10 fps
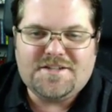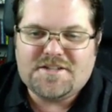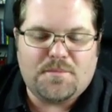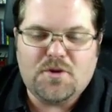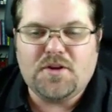
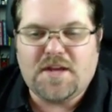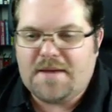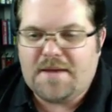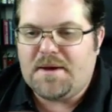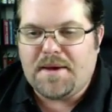just
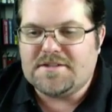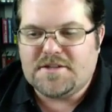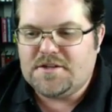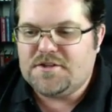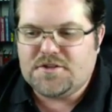communicate my
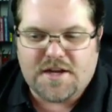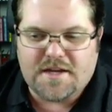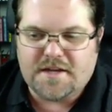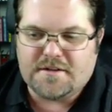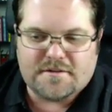message,
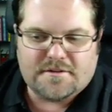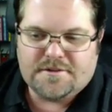and